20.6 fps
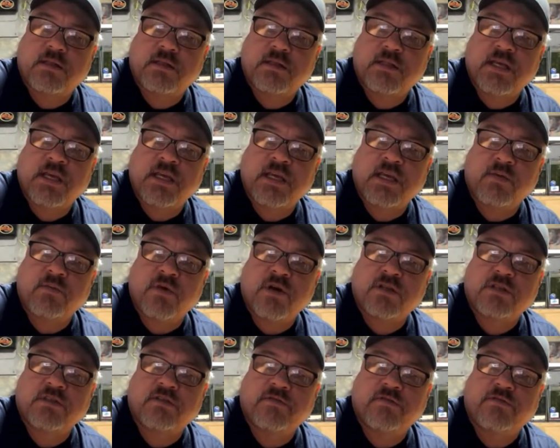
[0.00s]
thank you,
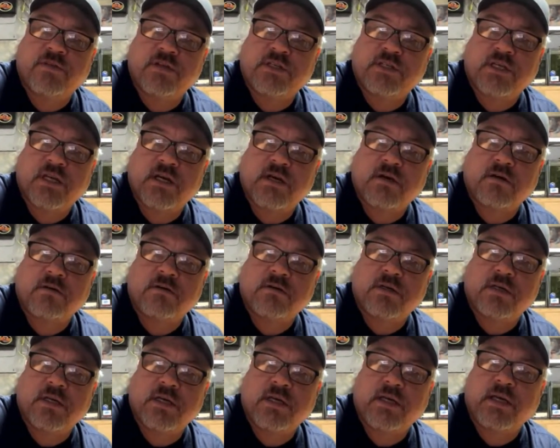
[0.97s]
Monster Fish Gal.
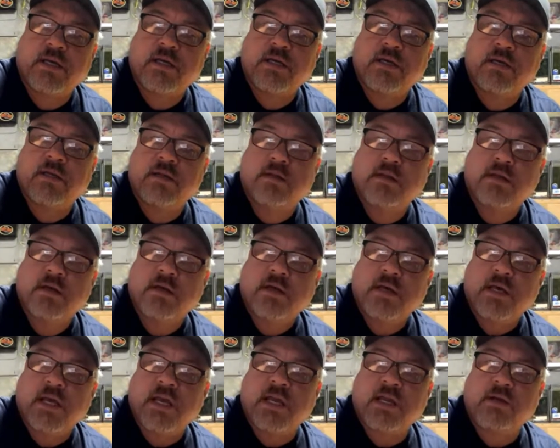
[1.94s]
And
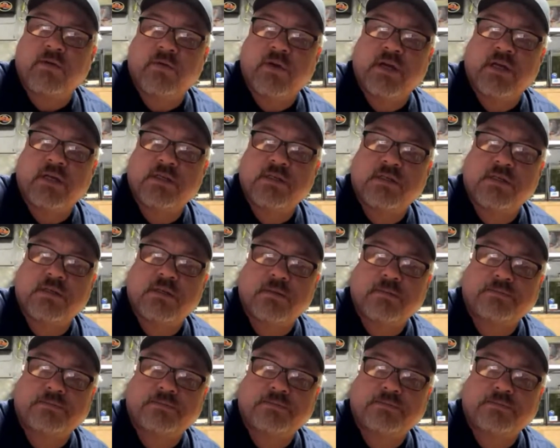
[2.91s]
anyways,